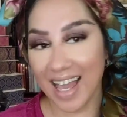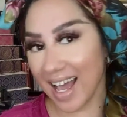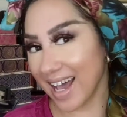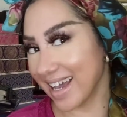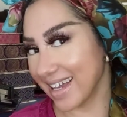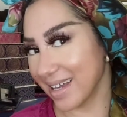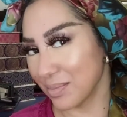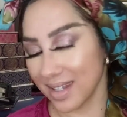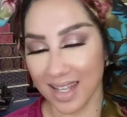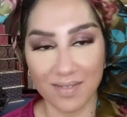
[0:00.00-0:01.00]
I
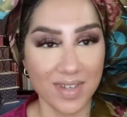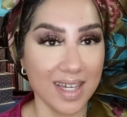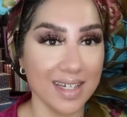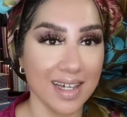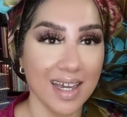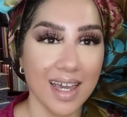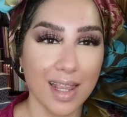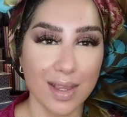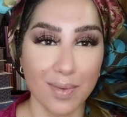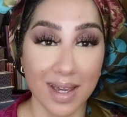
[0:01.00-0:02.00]
am loving
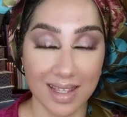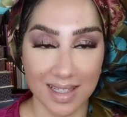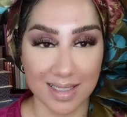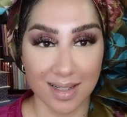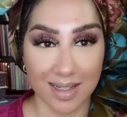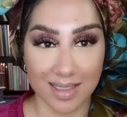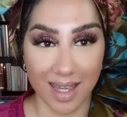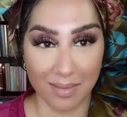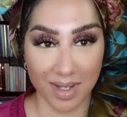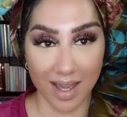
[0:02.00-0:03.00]
the way that this look has
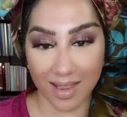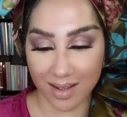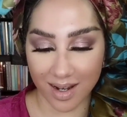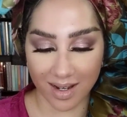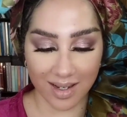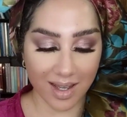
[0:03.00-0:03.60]
came together.